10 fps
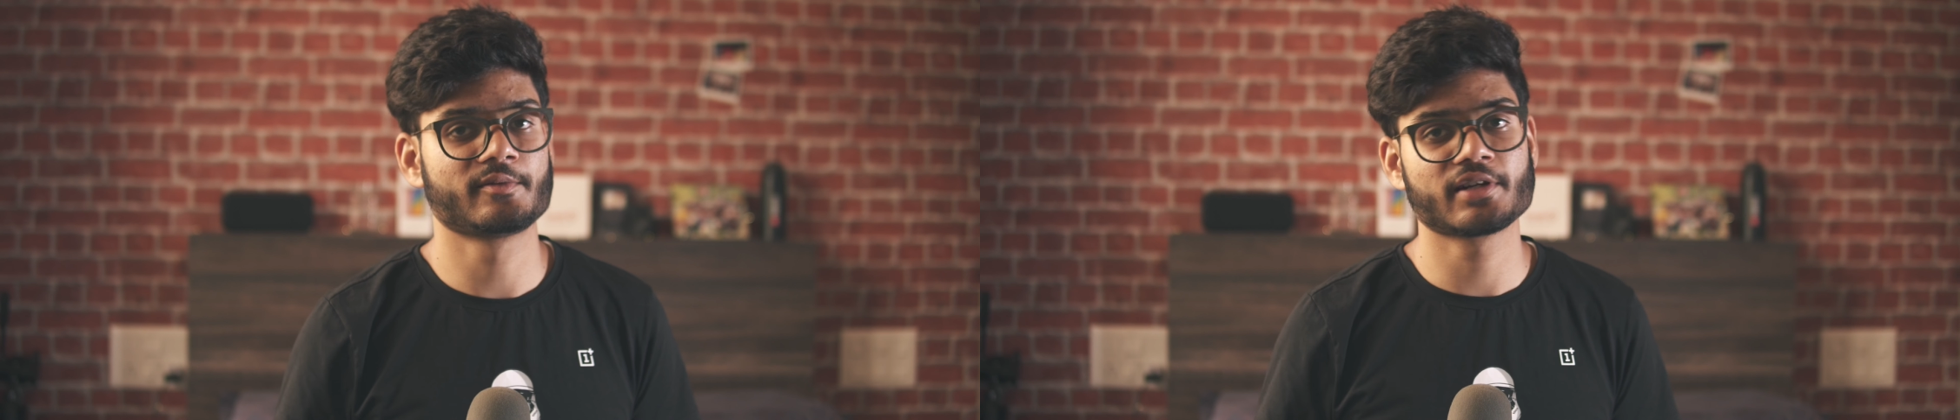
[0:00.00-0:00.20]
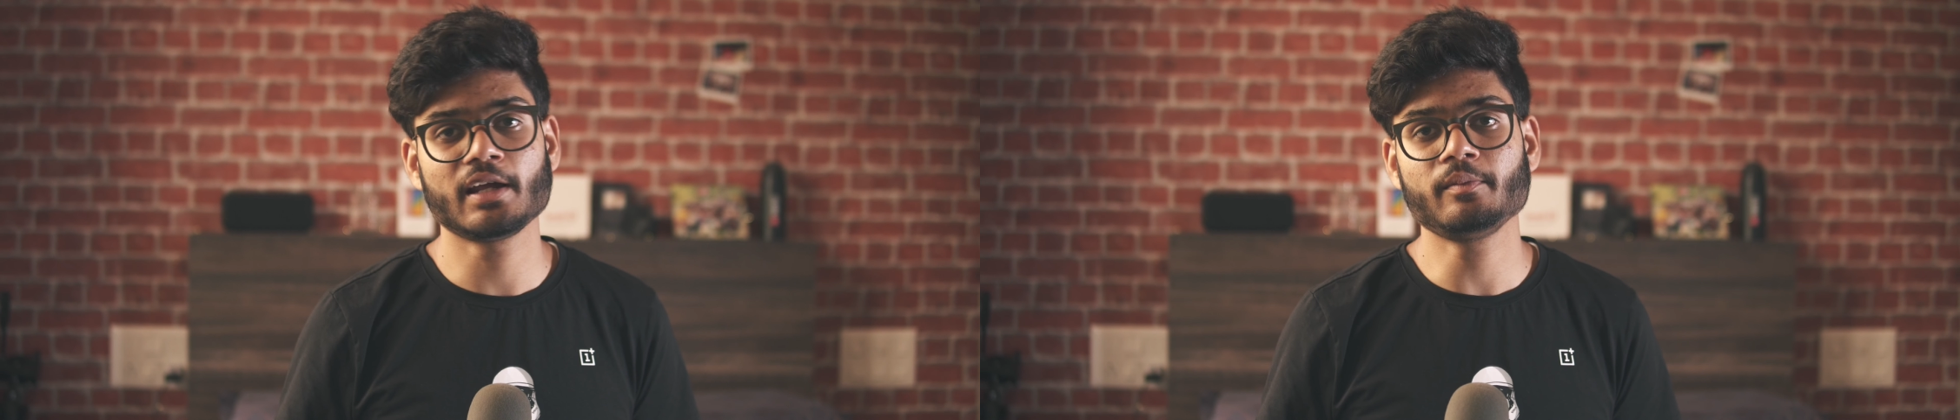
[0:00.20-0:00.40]

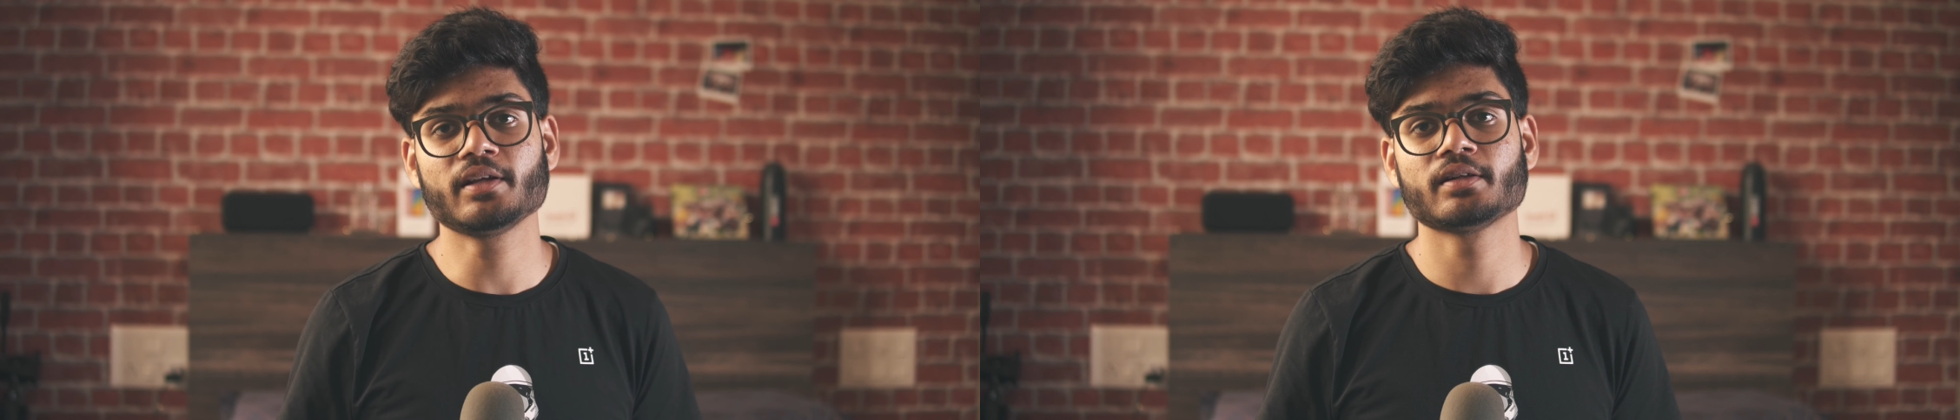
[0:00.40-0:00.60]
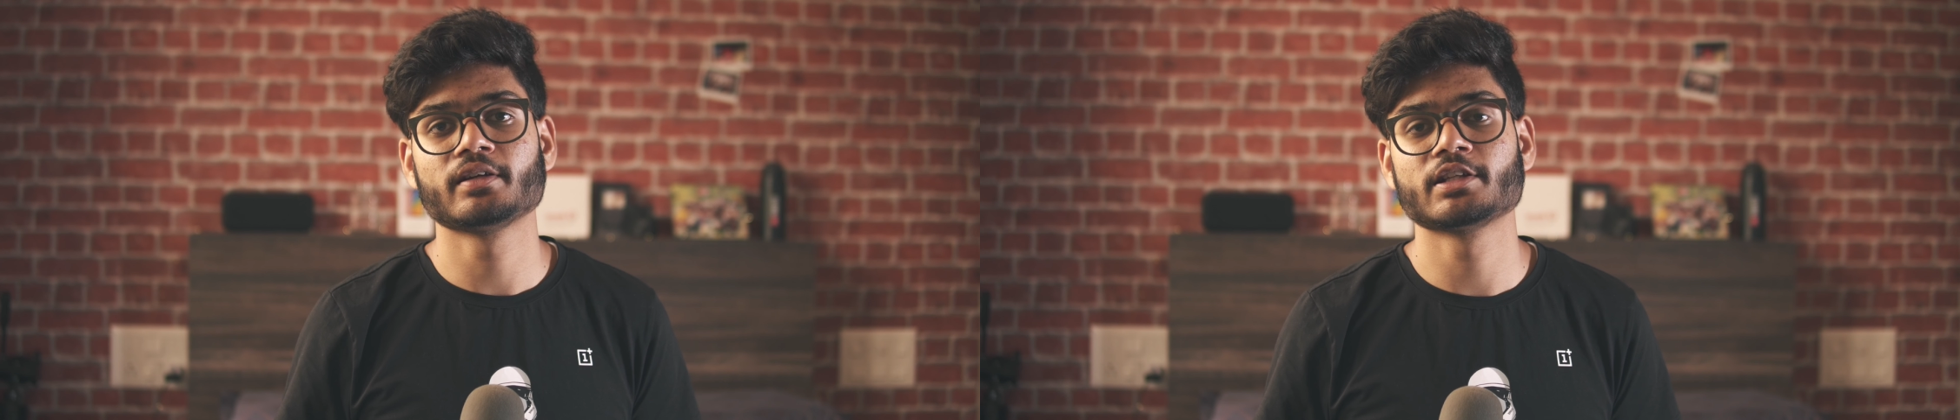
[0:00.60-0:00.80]

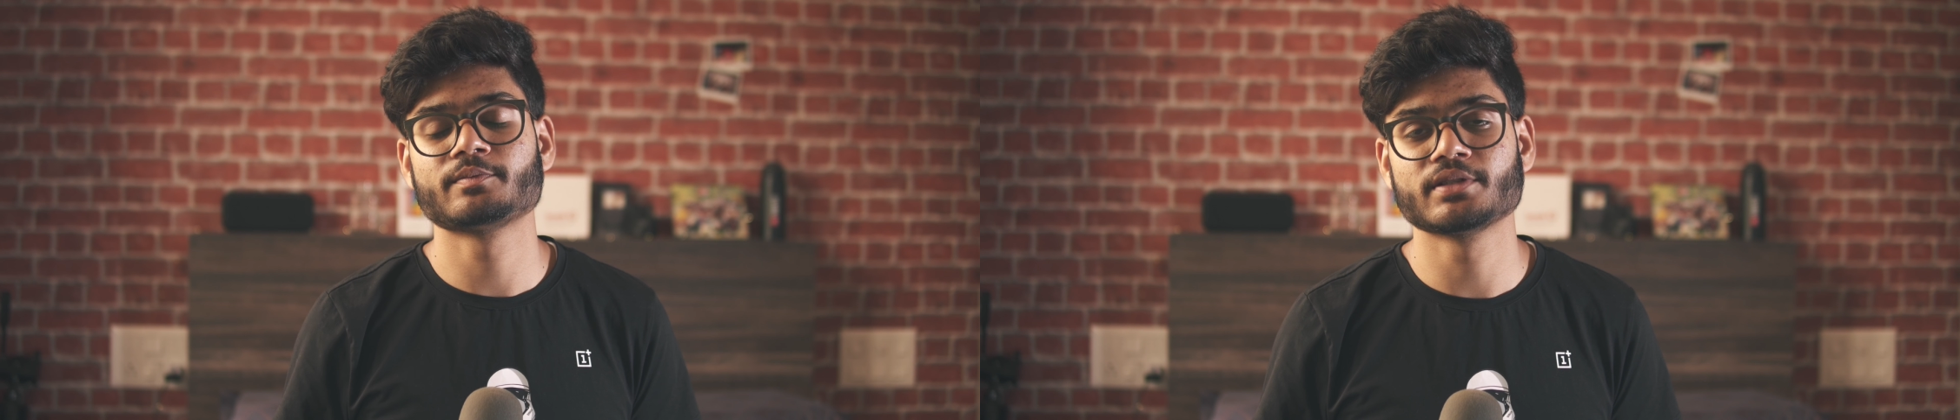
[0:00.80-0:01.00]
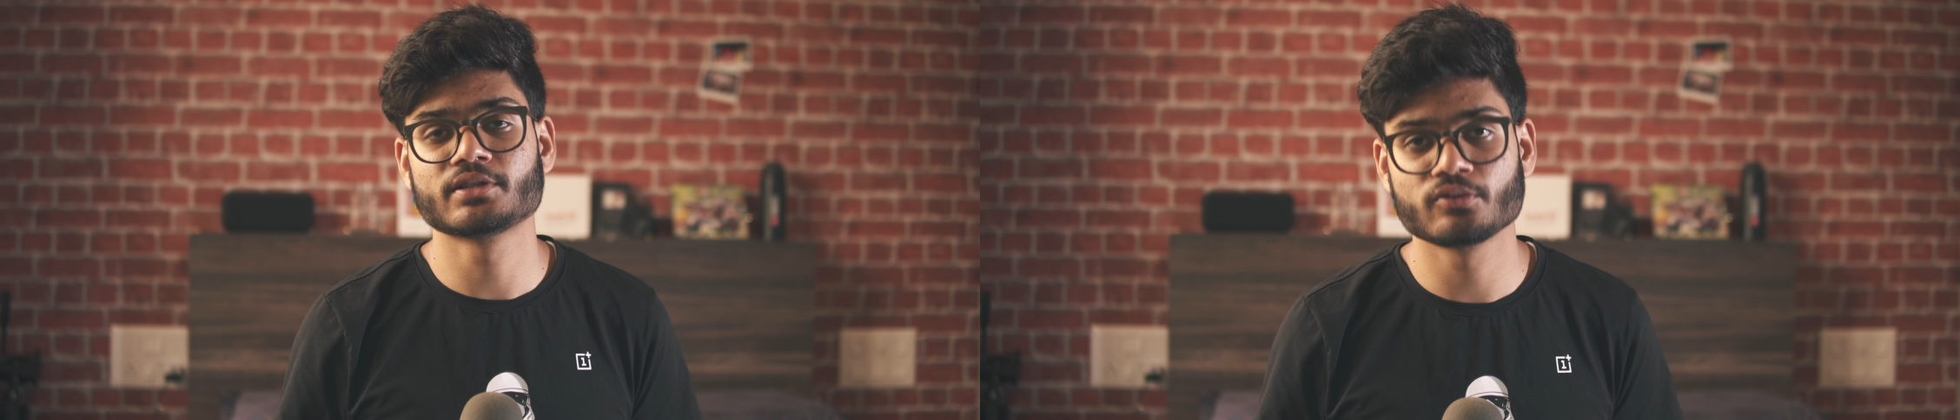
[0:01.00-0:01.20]
subscribing.
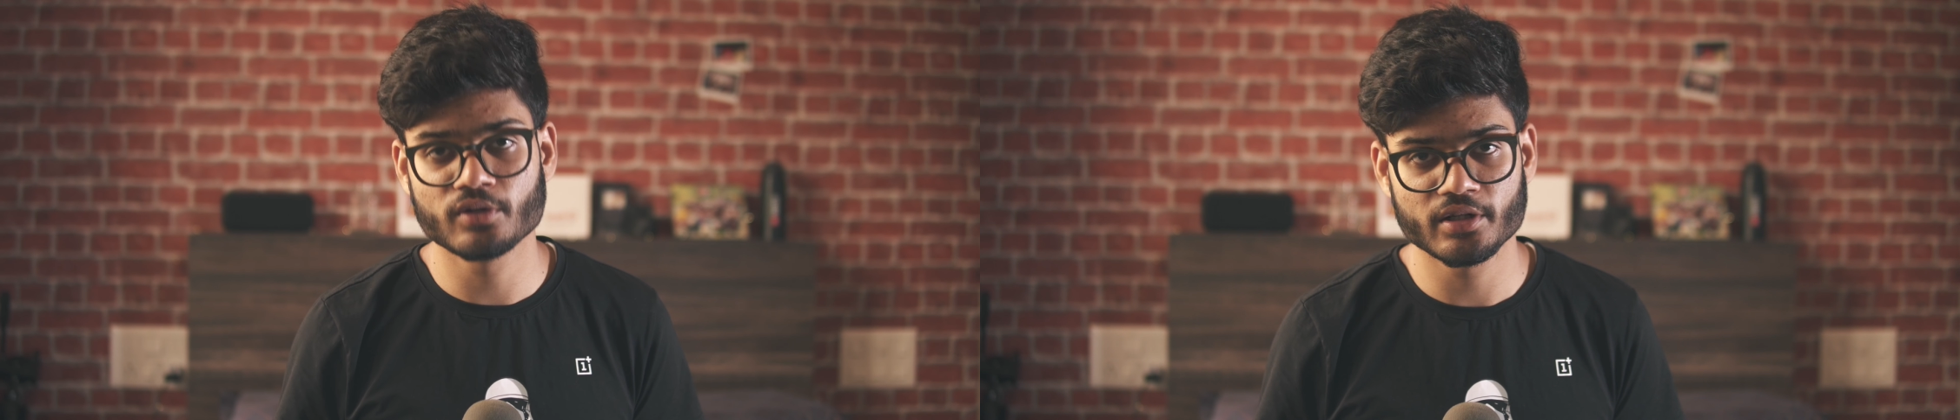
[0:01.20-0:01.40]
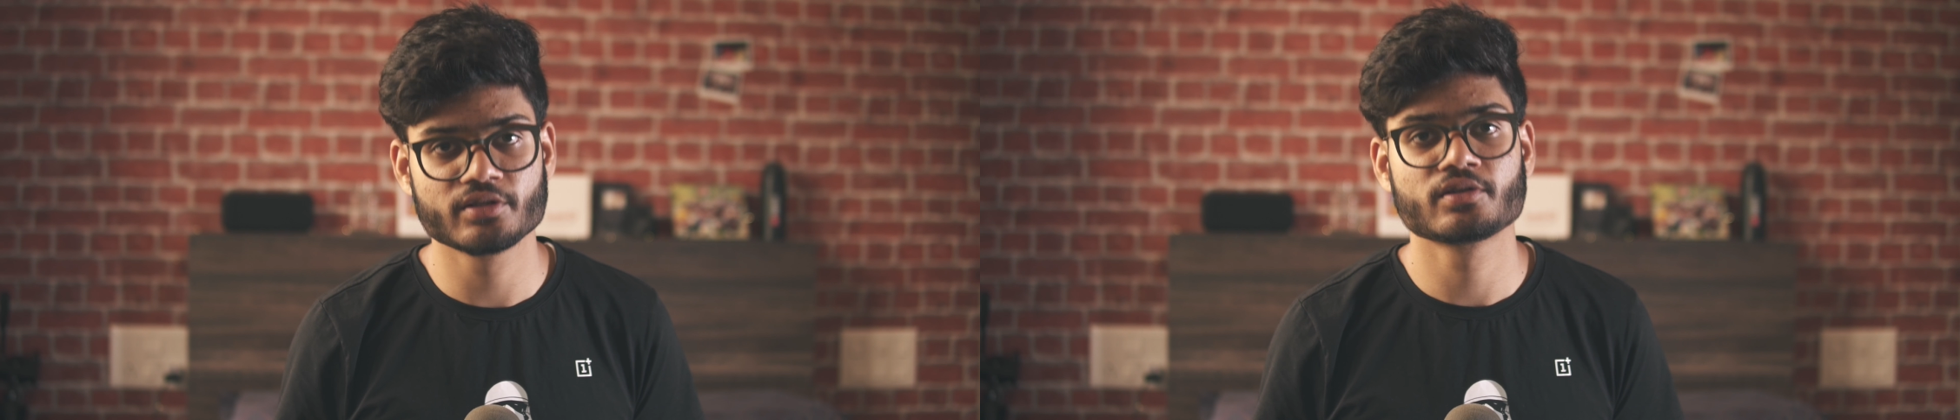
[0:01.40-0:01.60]
It's been
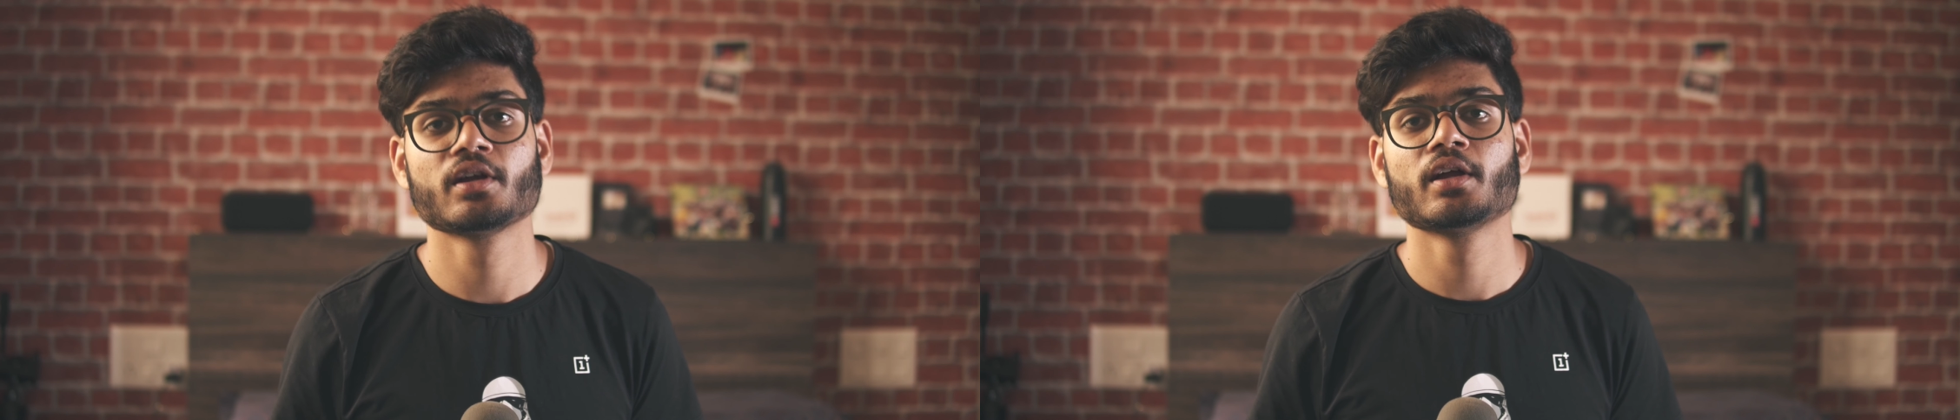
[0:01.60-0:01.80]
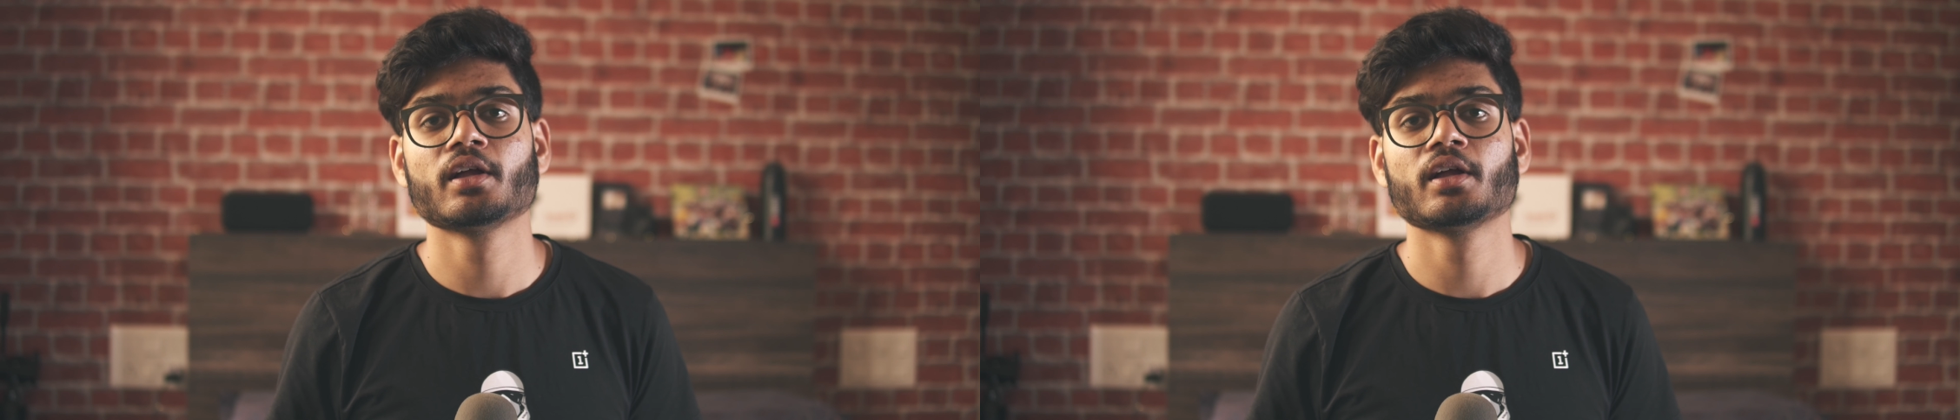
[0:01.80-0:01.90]
Suraj.